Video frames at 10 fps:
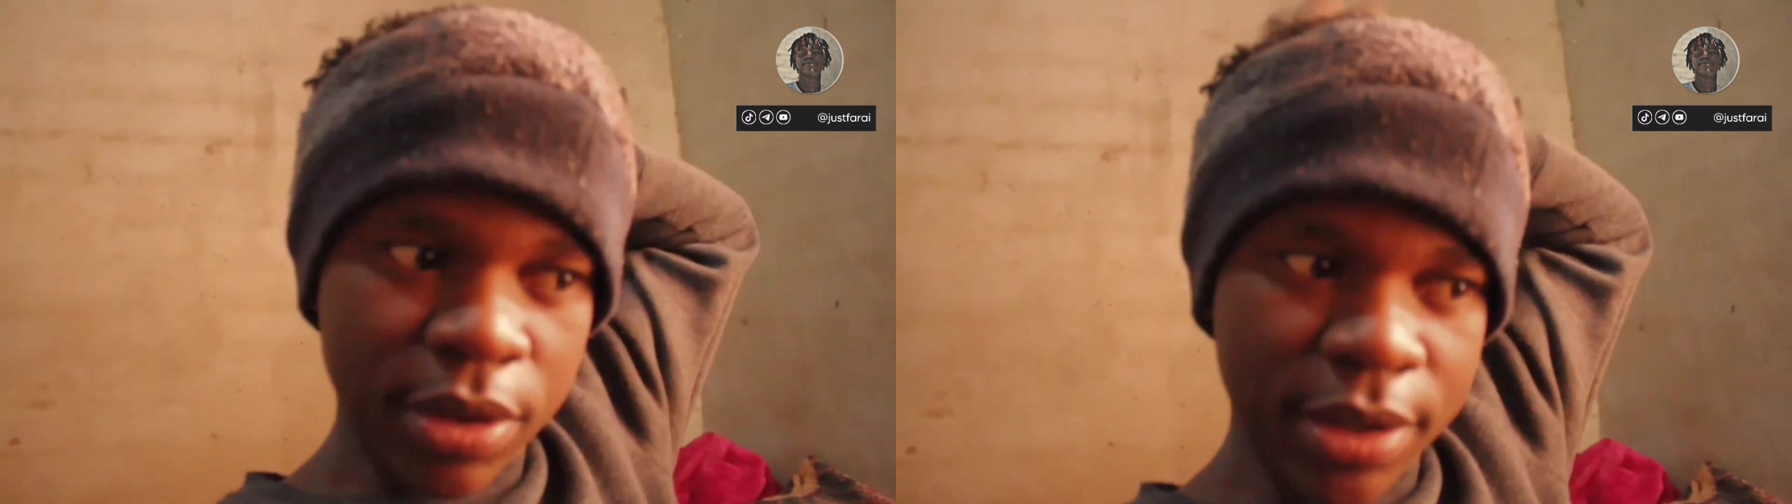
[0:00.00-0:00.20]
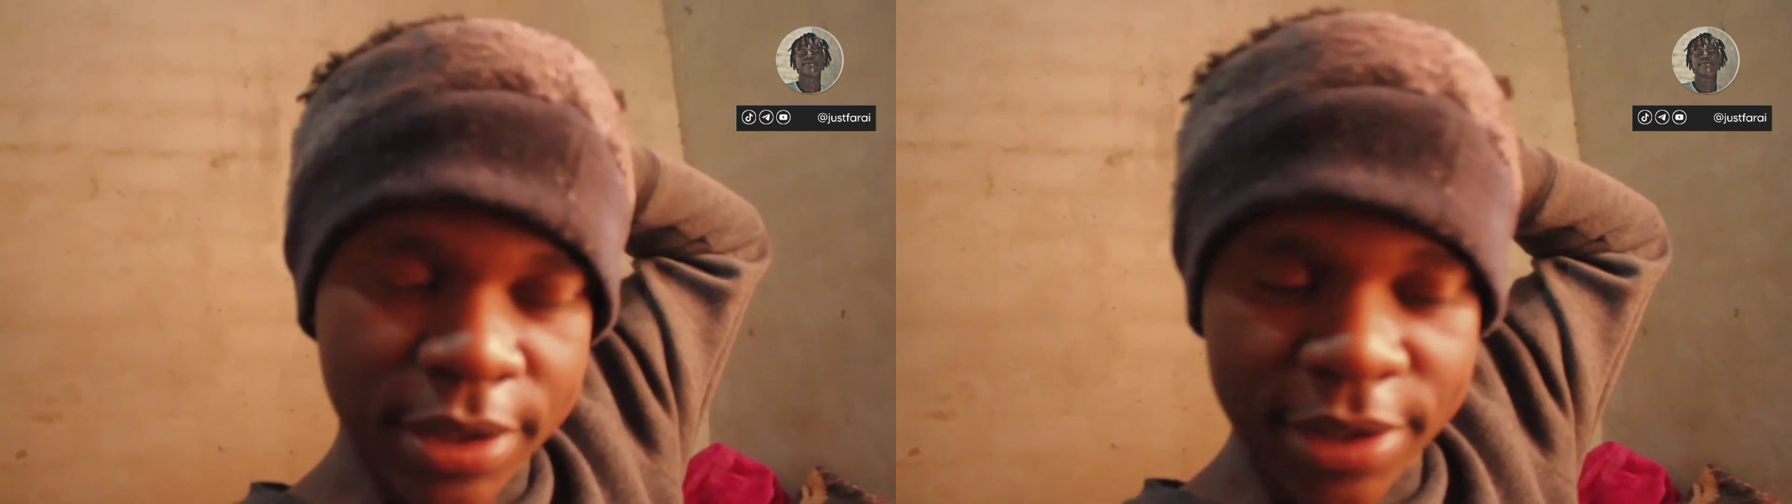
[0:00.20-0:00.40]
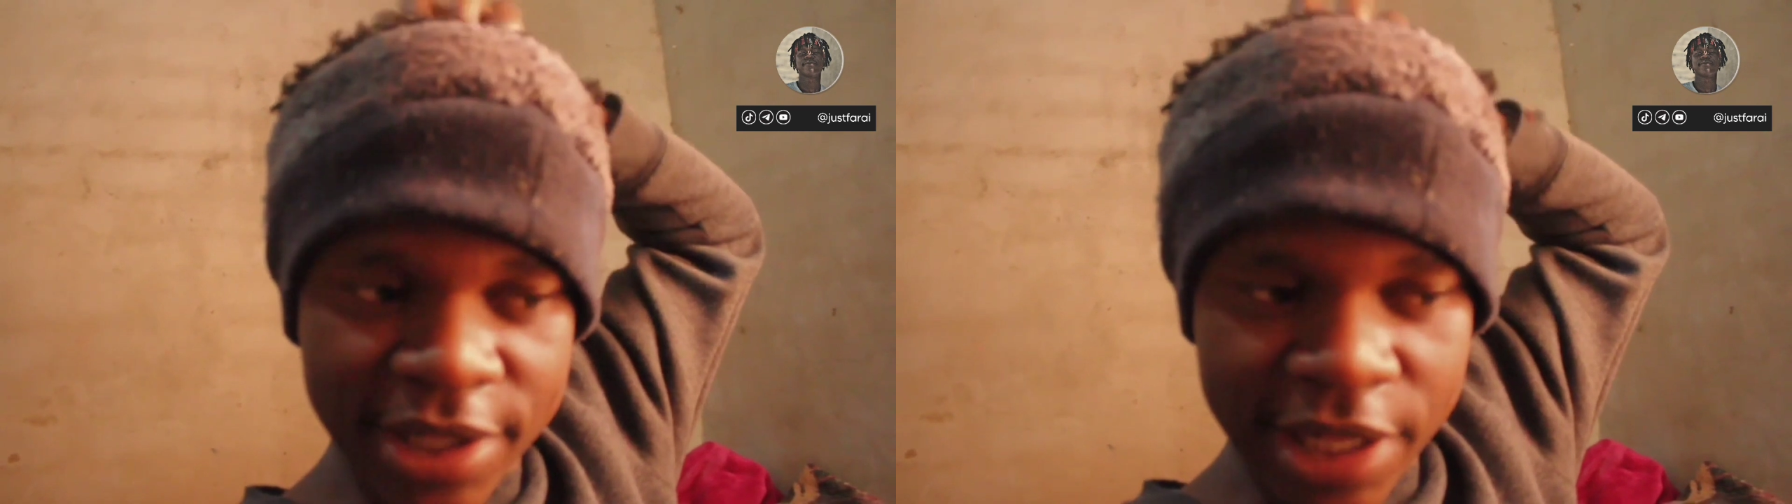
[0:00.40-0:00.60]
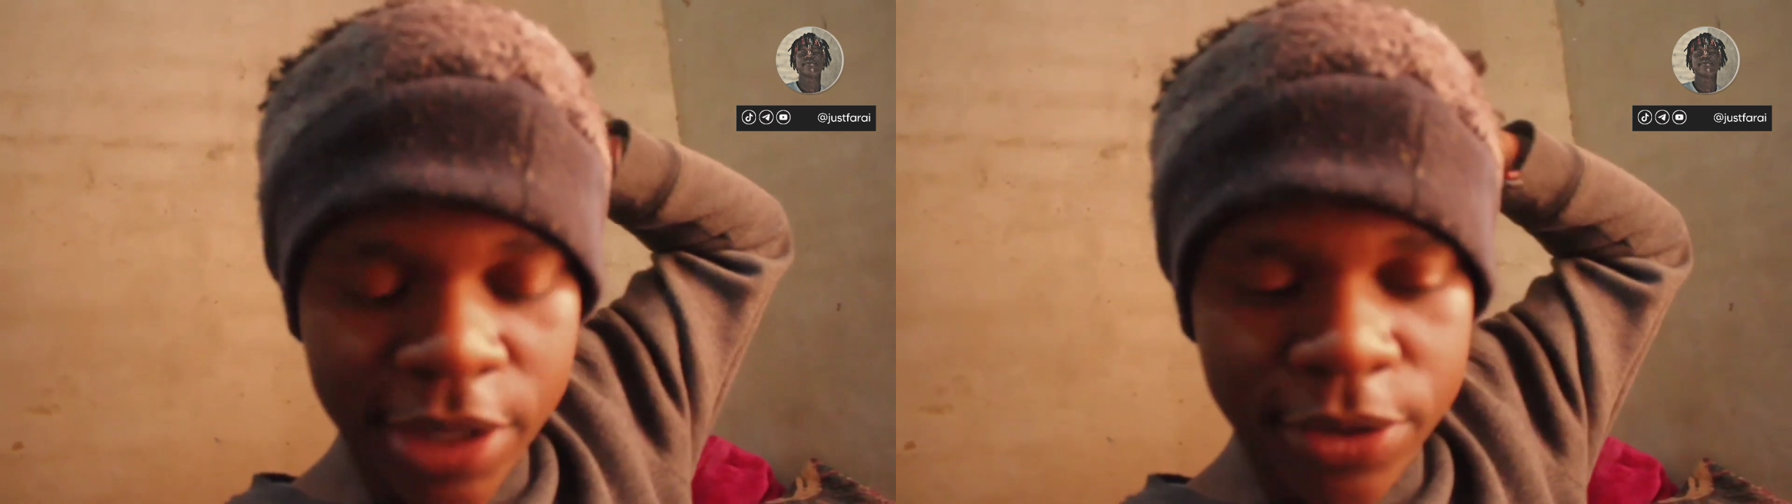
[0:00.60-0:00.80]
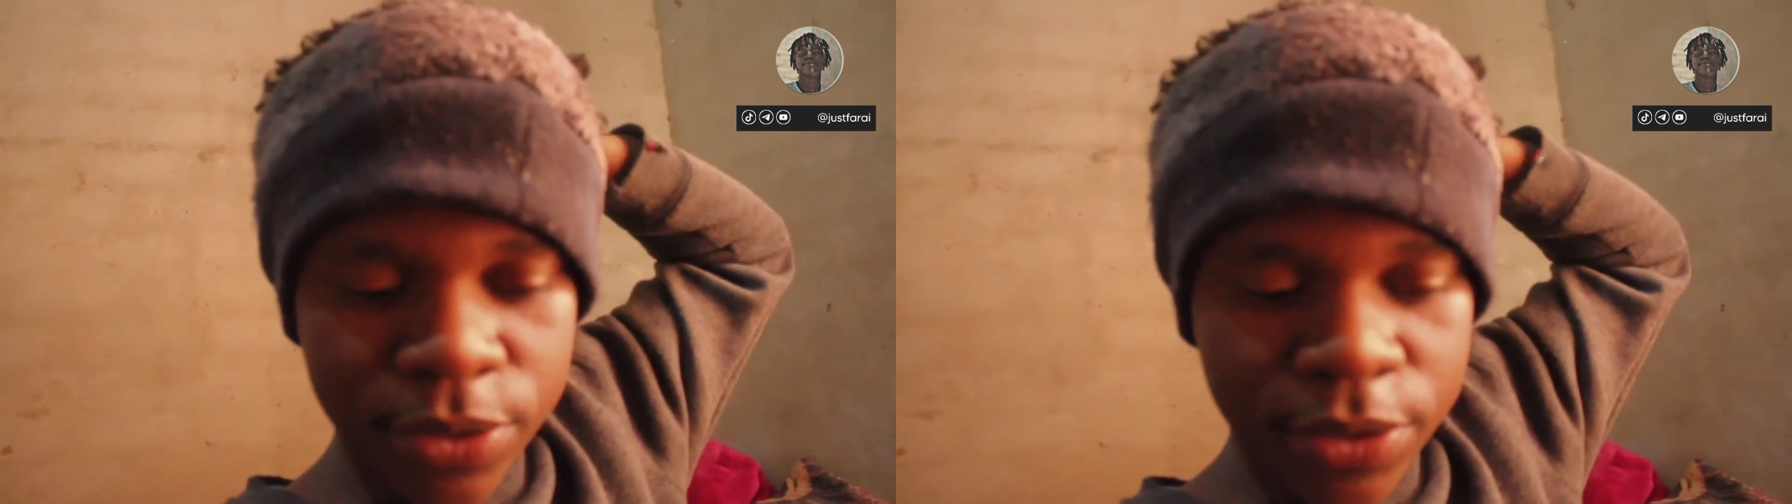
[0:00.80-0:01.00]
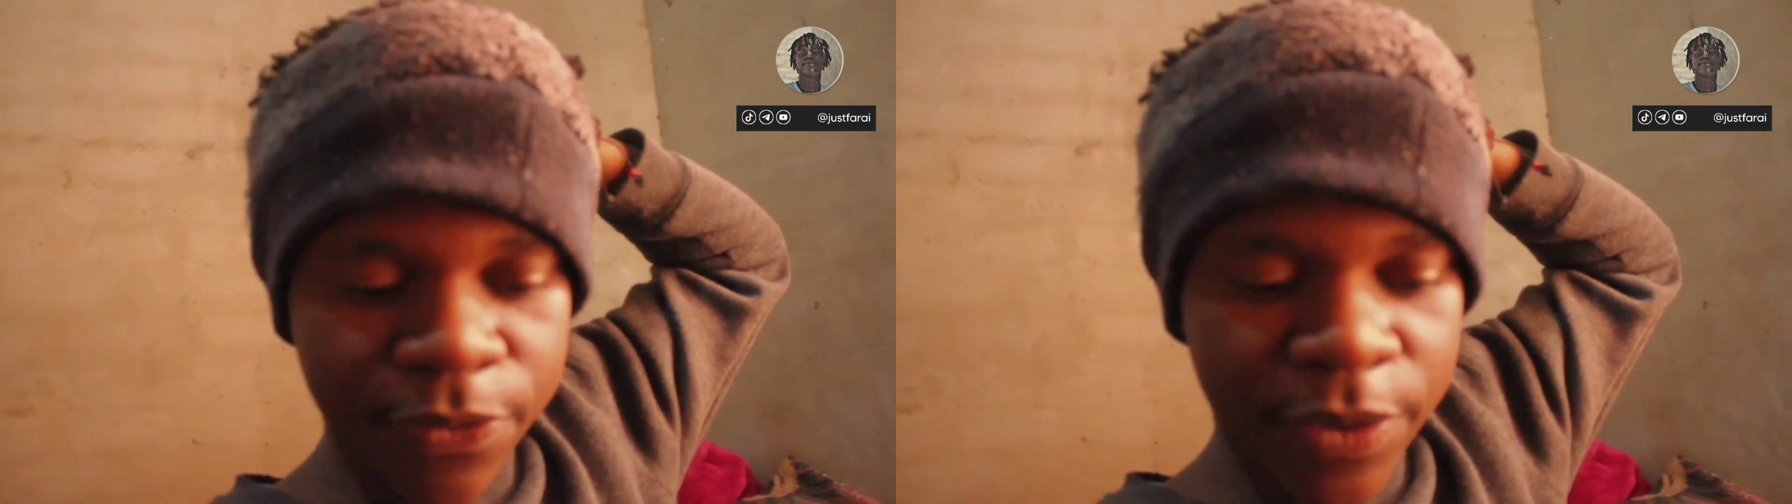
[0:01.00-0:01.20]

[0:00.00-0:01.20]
but they're good,